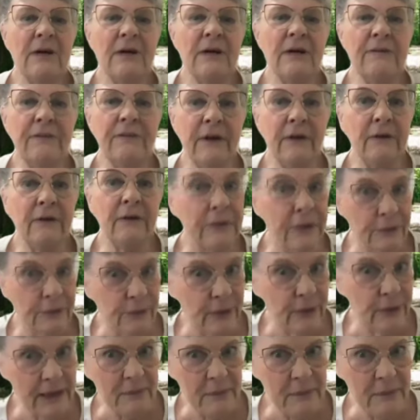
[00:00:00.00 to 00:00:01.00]
if they're the
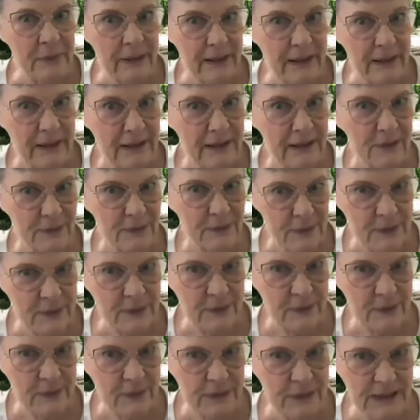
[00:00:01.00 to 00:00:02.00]
right plants, we
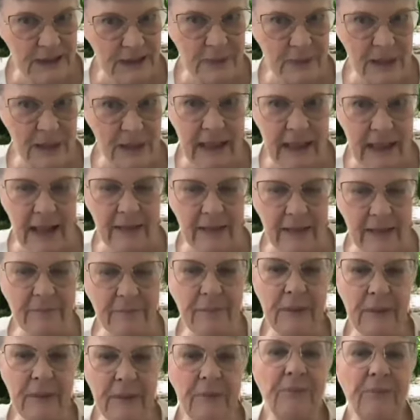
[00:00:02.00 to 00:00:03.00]
will see about that.
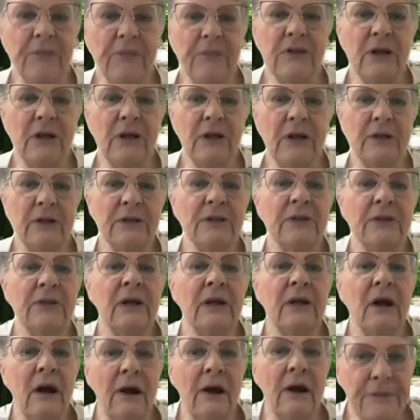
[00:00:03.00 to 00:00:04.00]
But
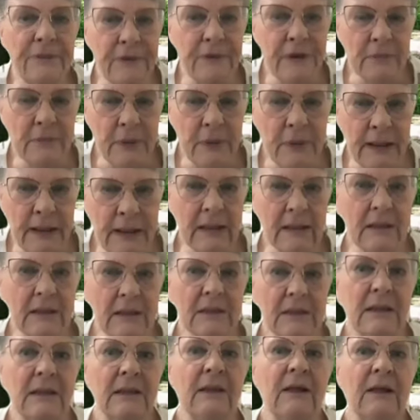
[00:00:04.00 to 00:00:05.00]
they're offering
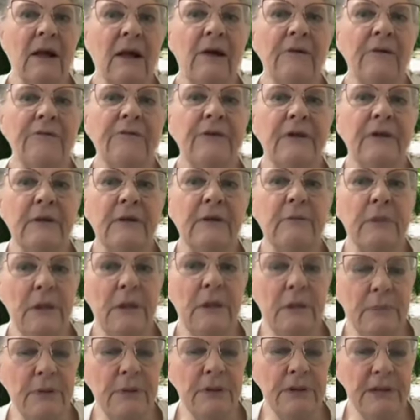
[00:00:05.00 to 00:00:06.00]
plants and they're offering
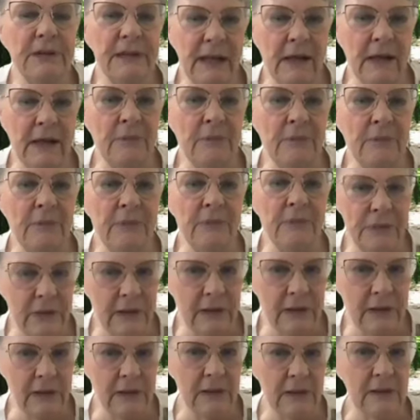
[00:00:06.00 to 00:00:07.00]
people to help do
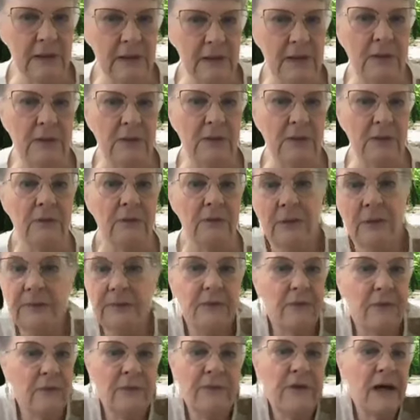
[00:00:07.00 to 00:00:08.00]
it. So we've
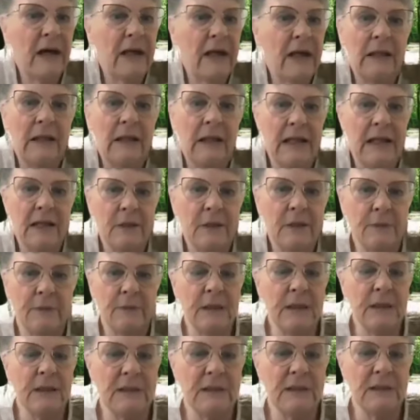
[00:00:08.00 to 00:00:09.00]
got a lot of the
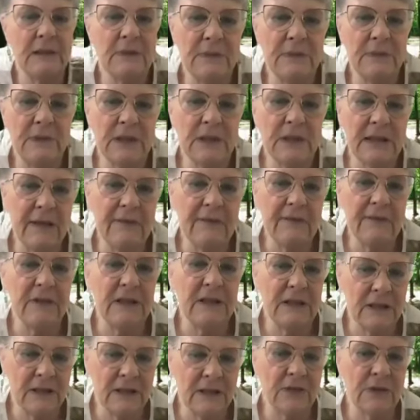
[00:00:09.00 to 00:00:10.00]
pieces. We just have the
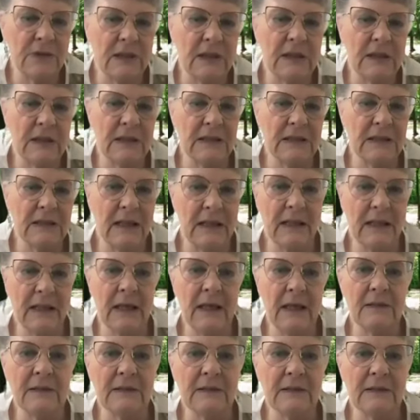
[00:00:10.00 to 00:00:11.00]
district to say
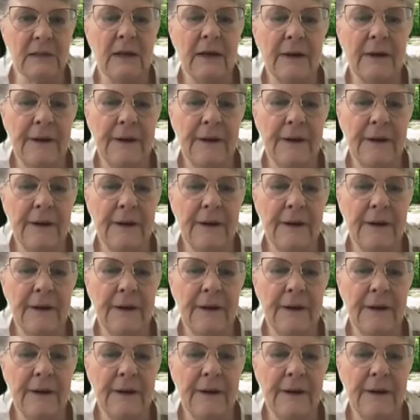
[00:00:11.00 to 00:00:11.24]
yes.